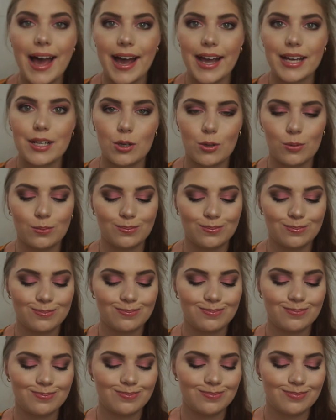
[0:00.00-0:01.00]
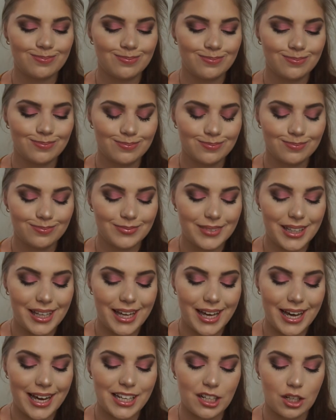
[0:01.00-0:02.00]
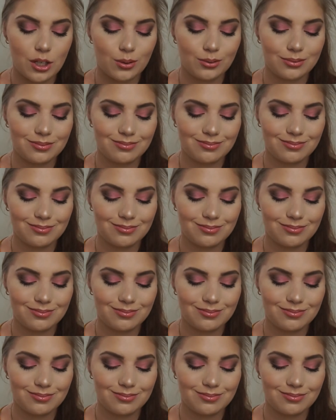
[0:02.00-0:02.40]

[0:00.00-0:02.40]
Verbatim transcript: I know. I know.